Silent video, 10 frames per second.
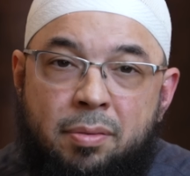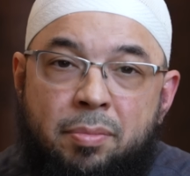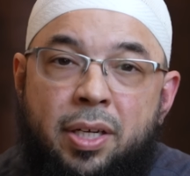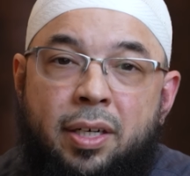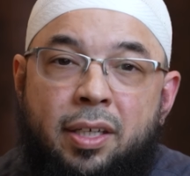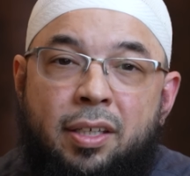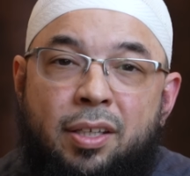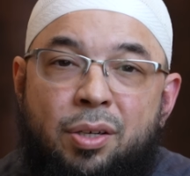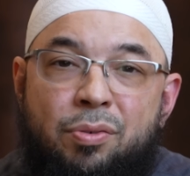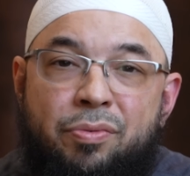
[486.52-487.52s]

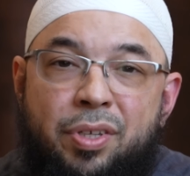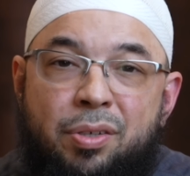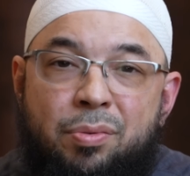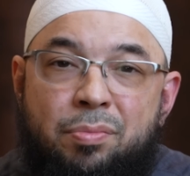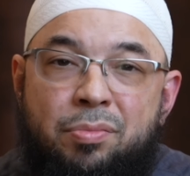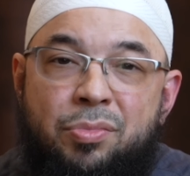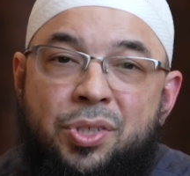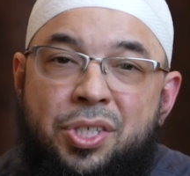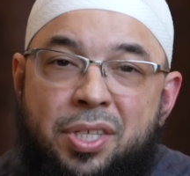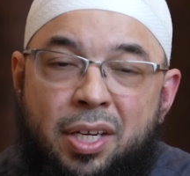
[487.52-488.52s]
Barakallahu feekum wa
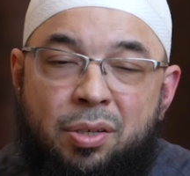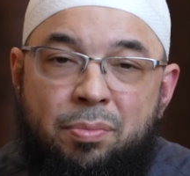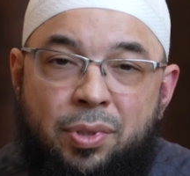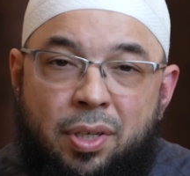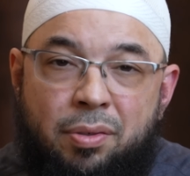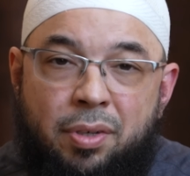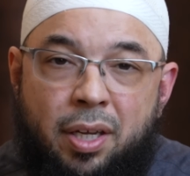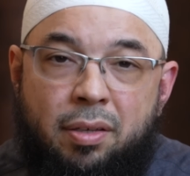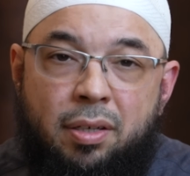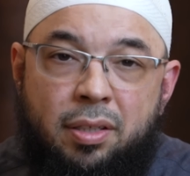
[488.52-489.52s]
jazakumullahu
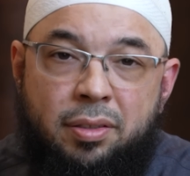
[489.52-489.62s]
khairan.